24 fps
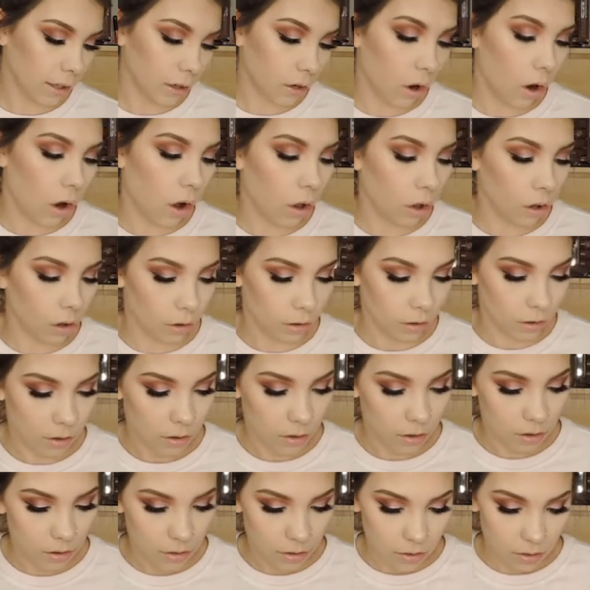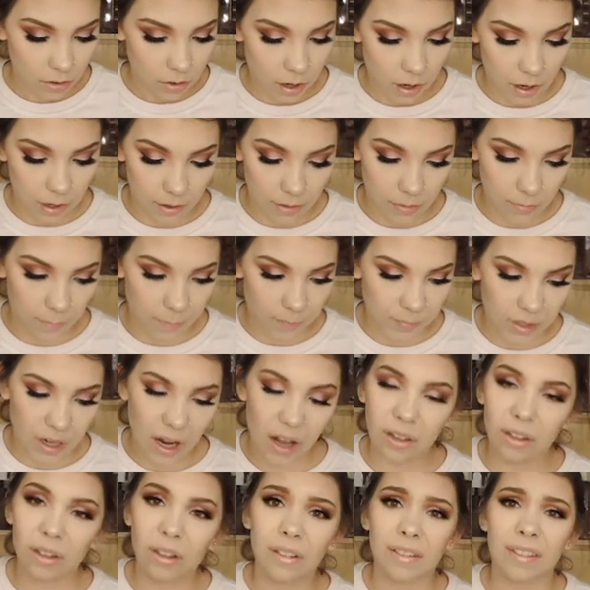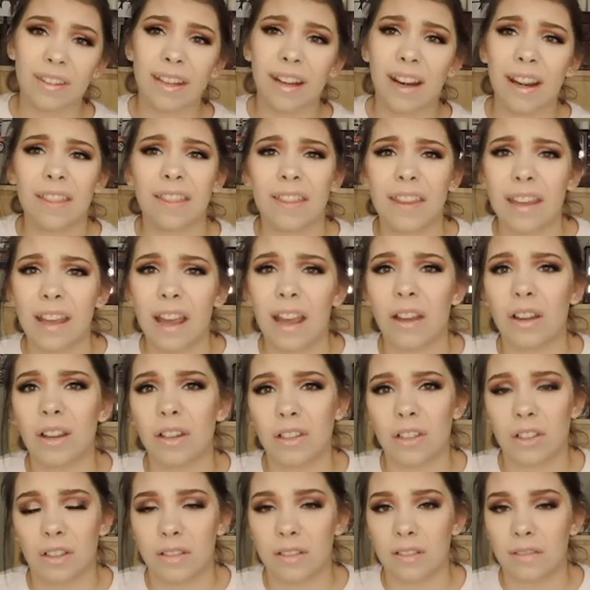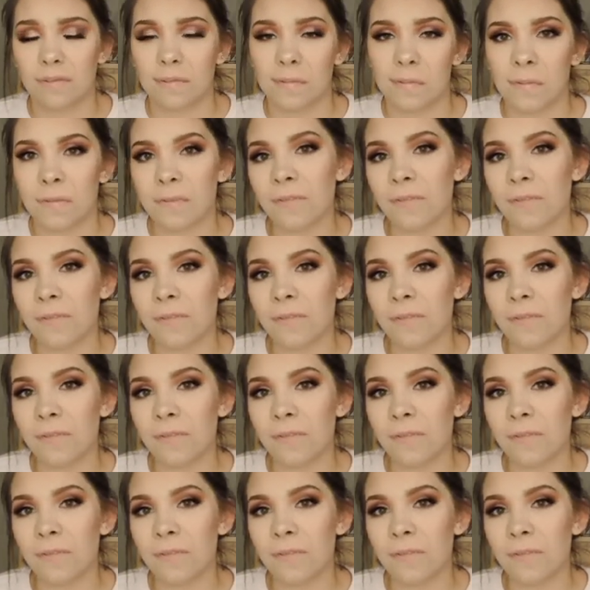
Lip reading: they're all colors that I think I could just